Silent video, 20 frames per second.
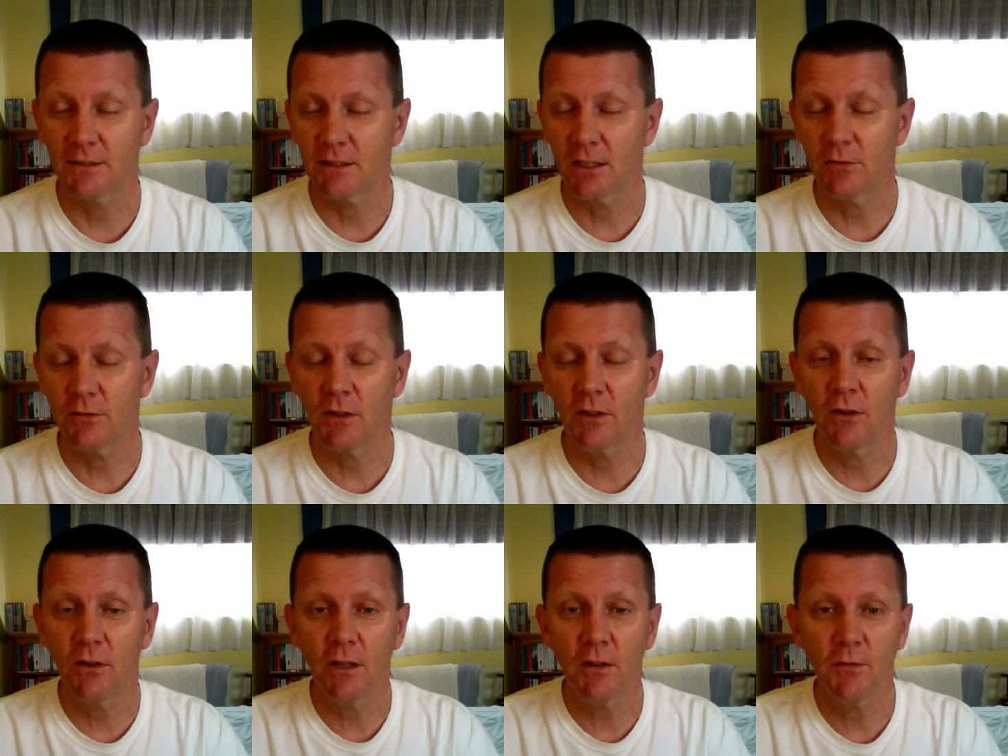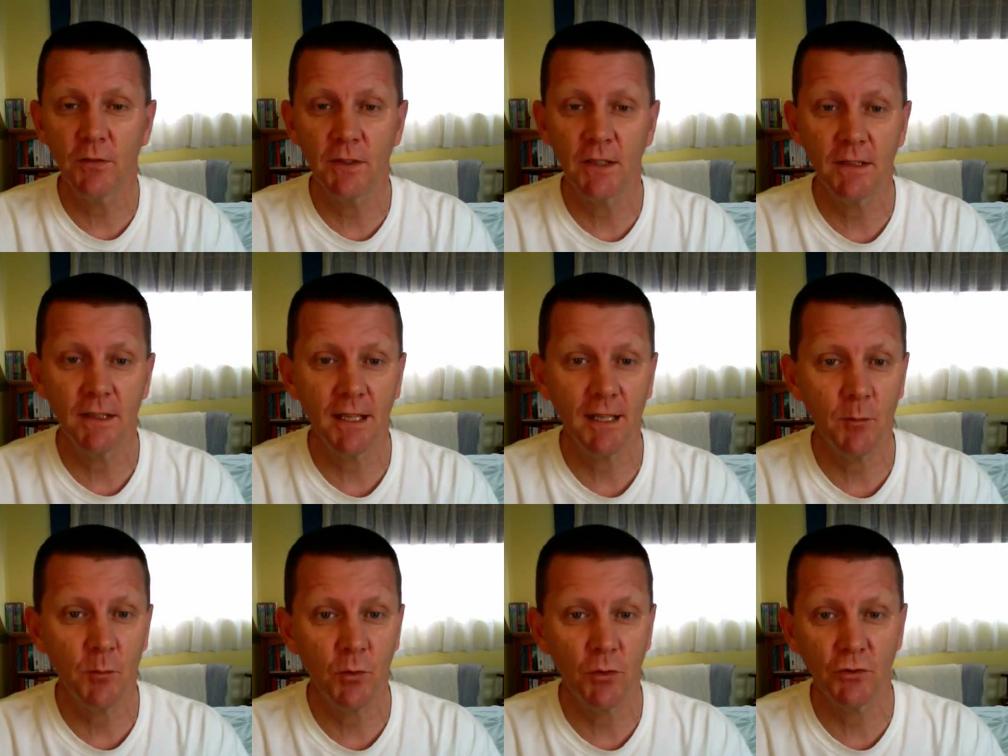So the Life in a
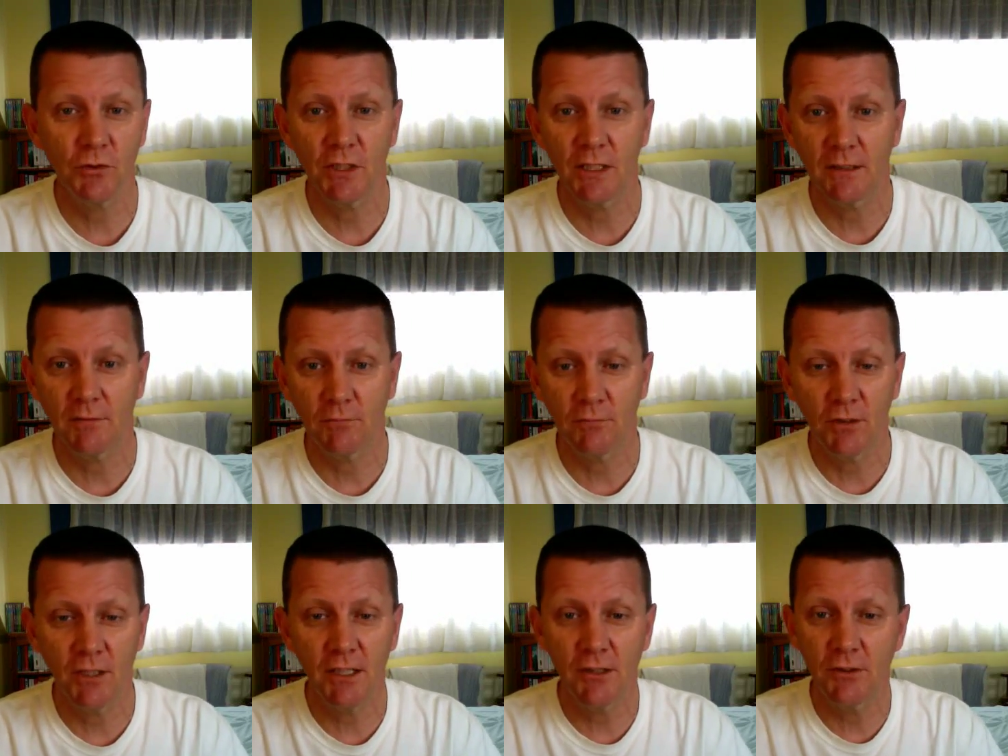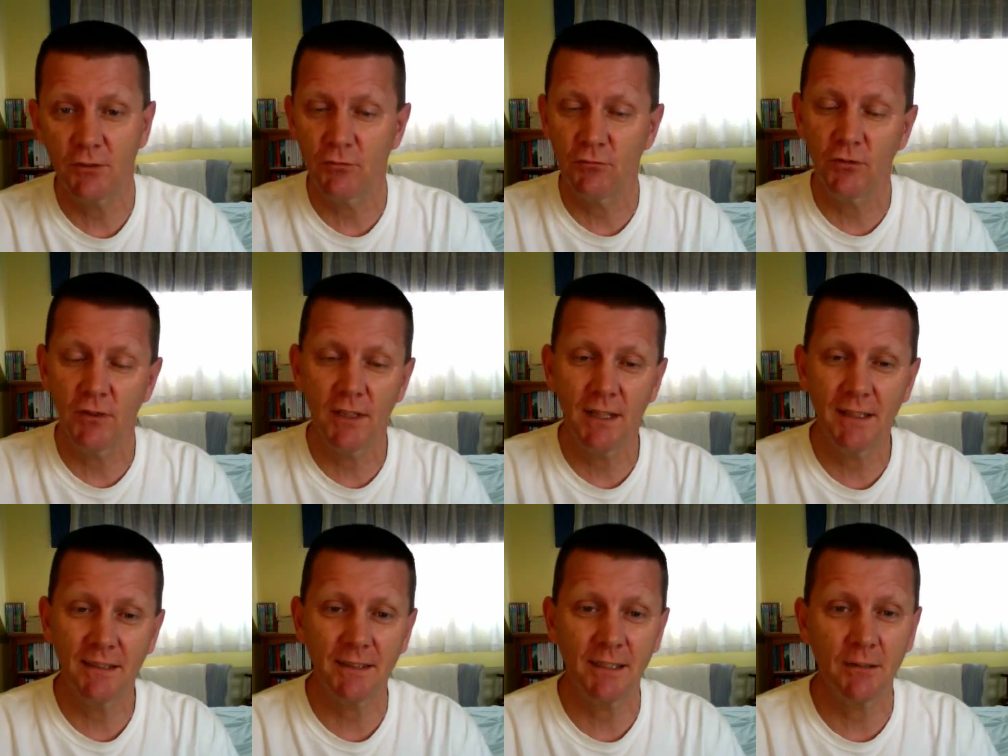Day project, Rich,
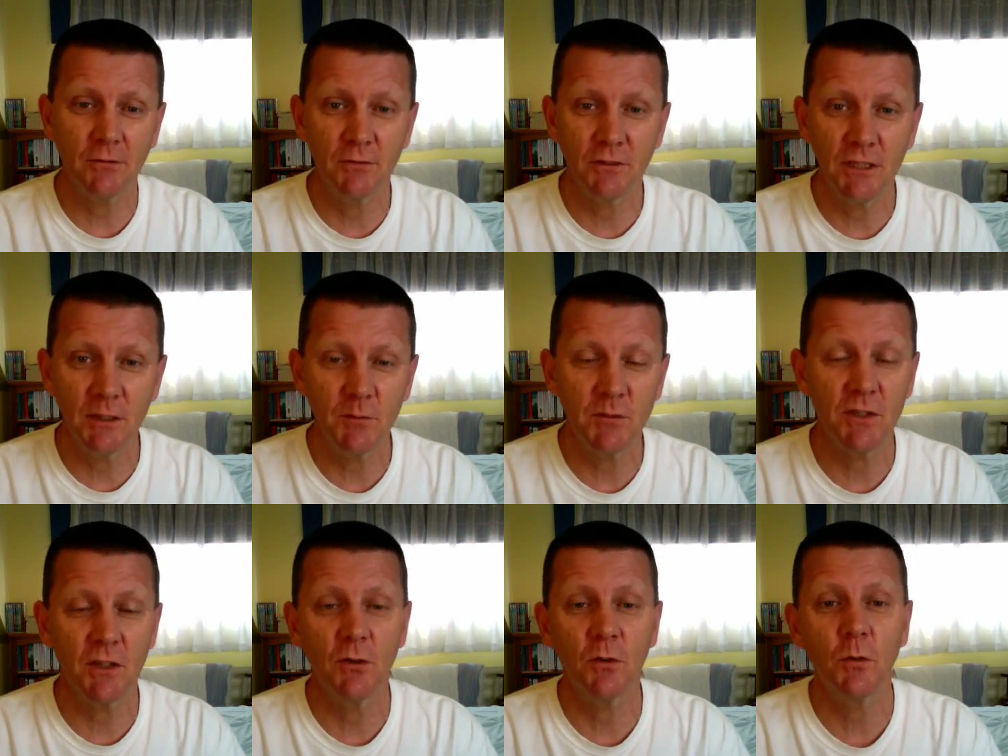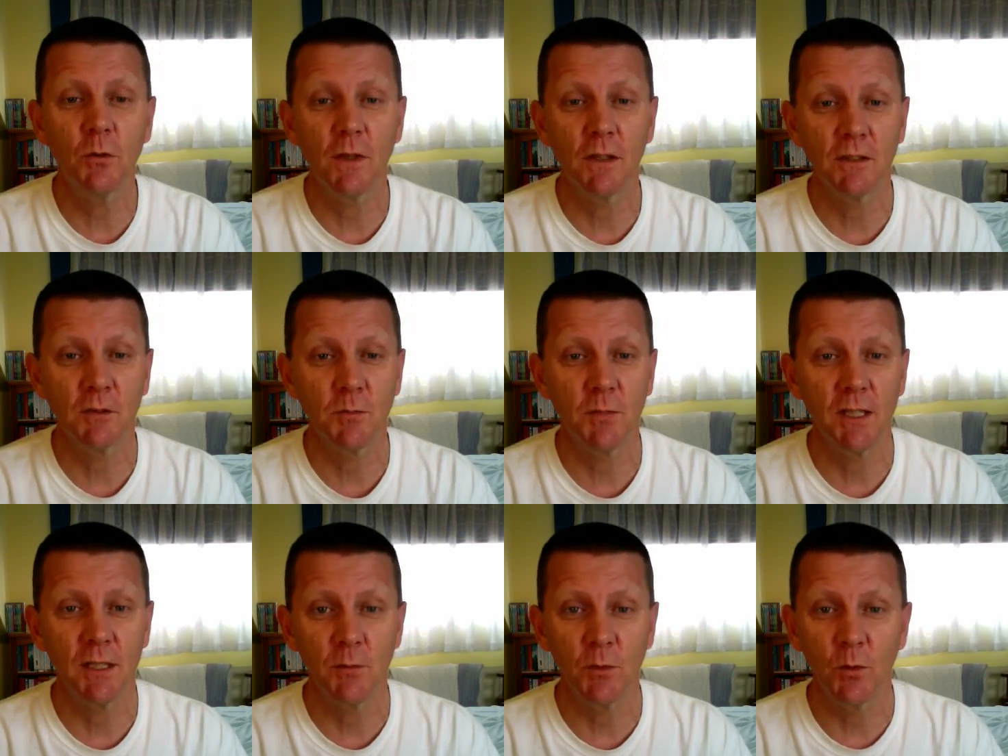Renato, Zipster, all those
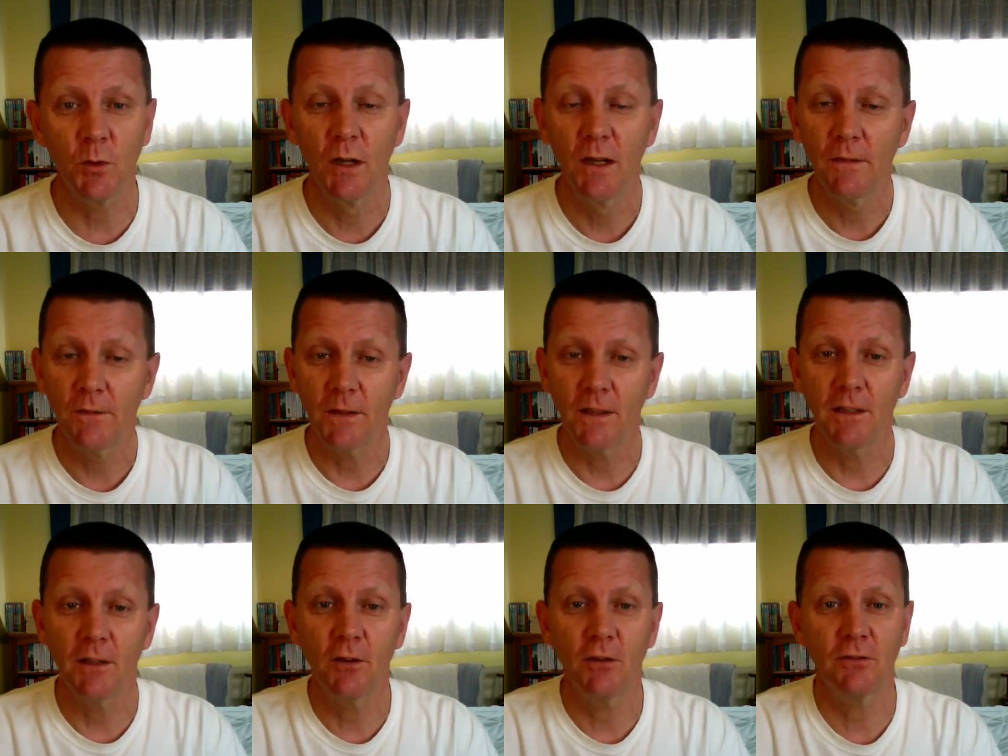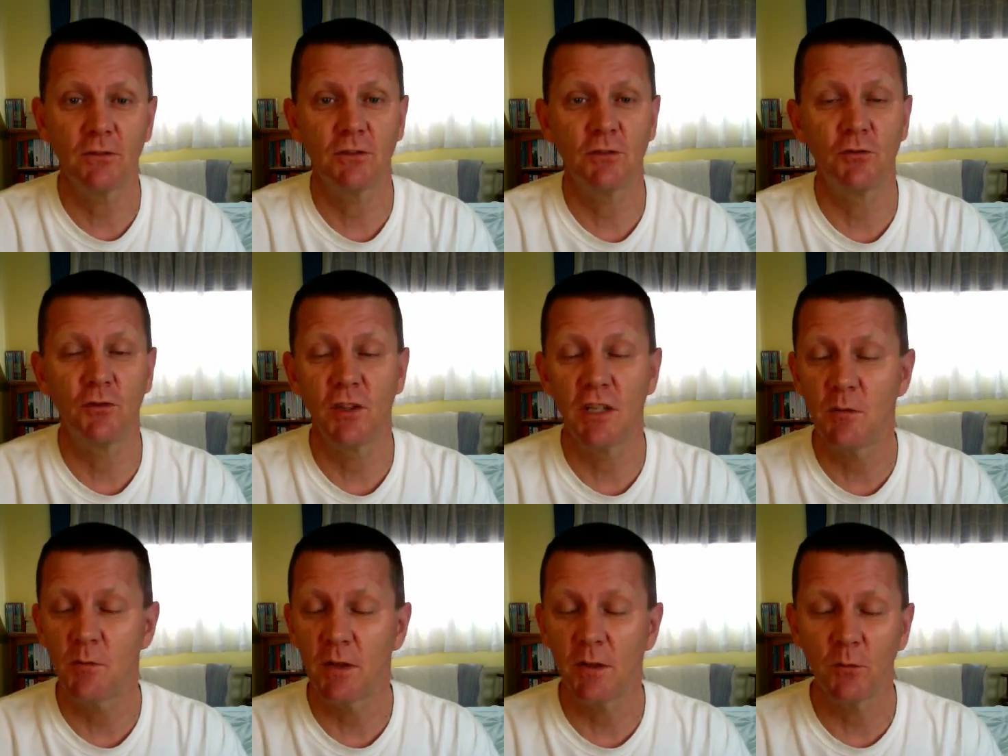people, the live
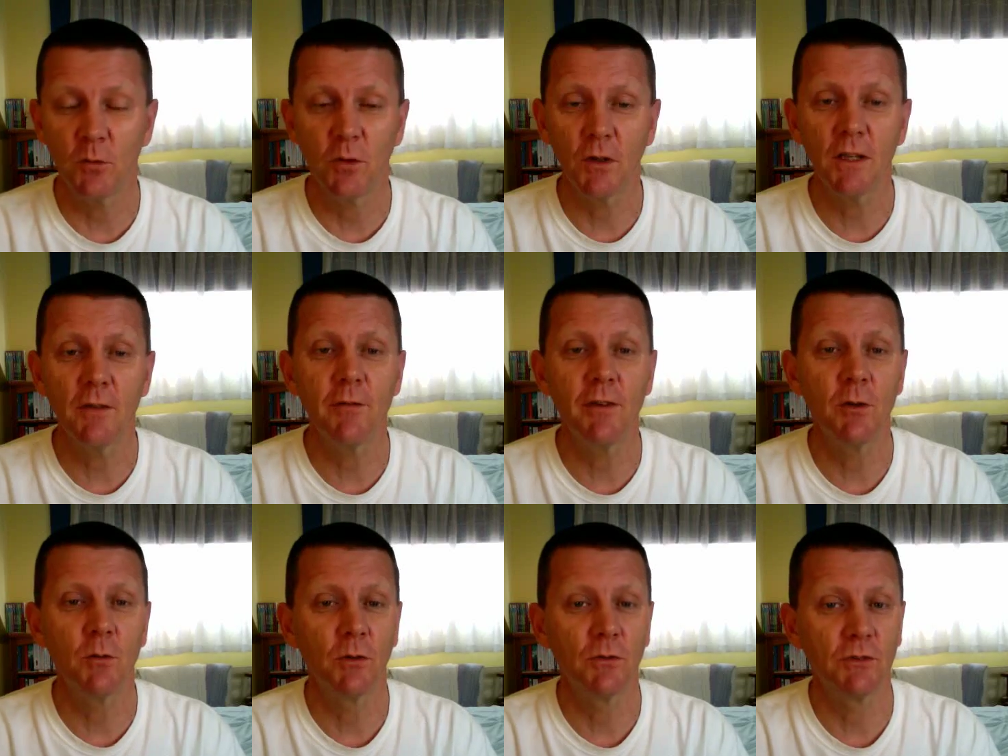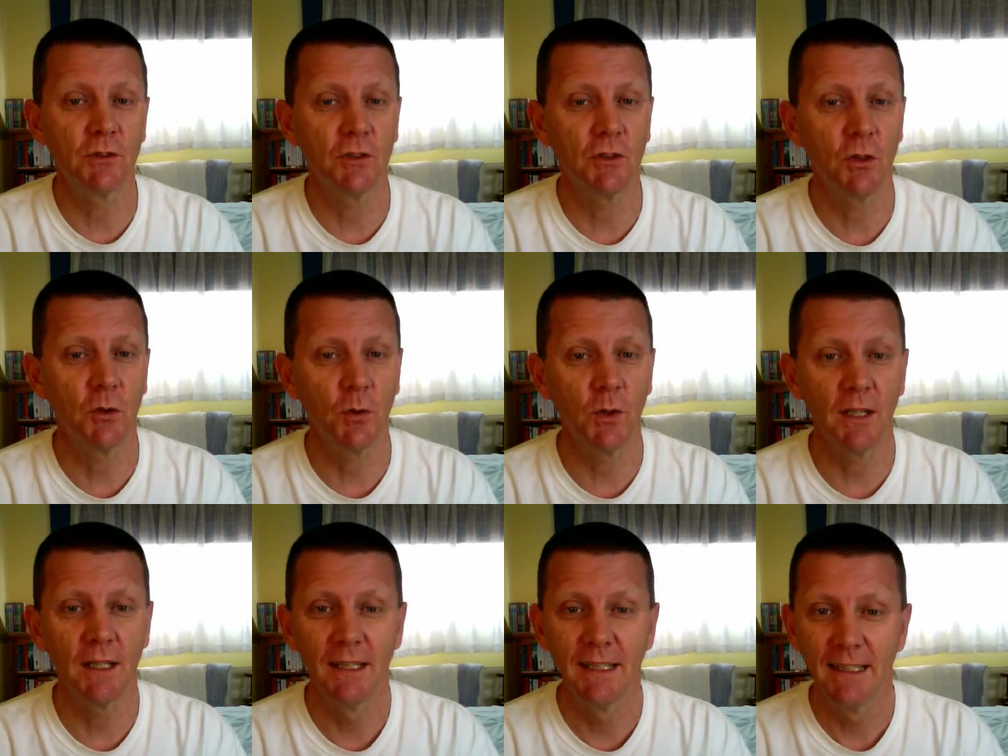streaming, whatever you want to
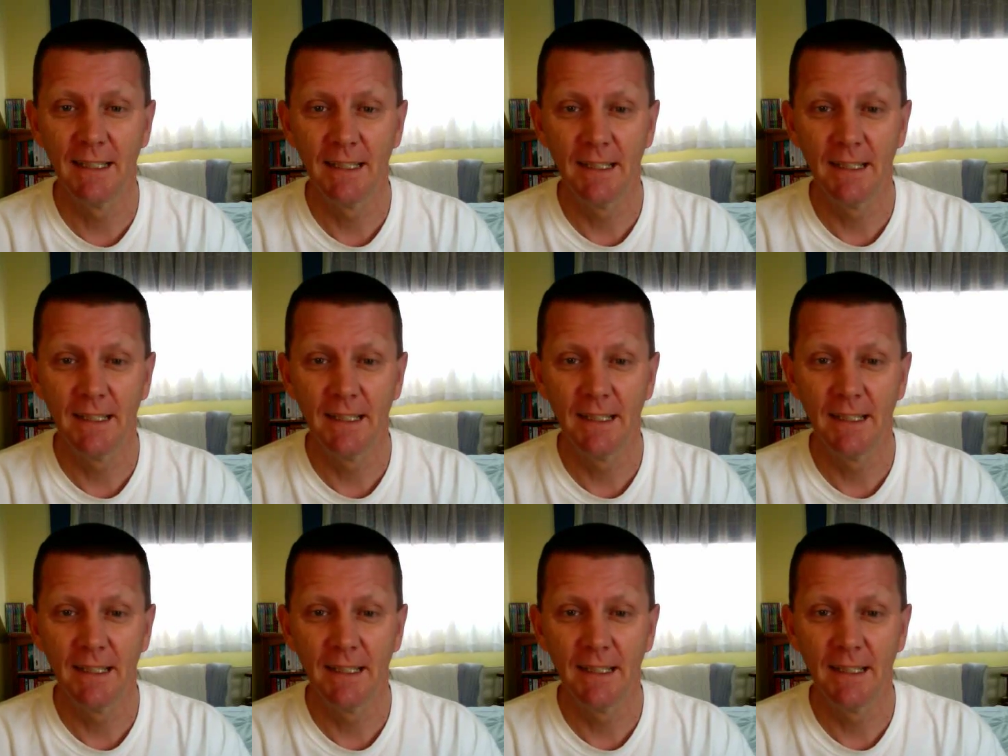call it,